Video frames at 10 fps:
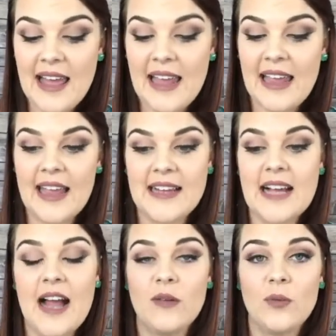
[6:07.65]
and
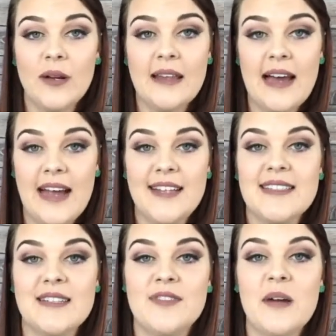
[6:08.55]
I
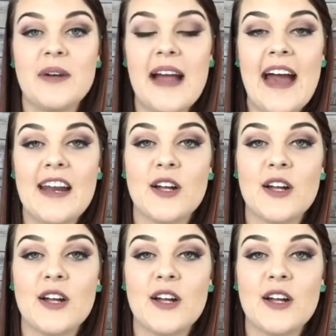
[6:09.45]
realized in February I had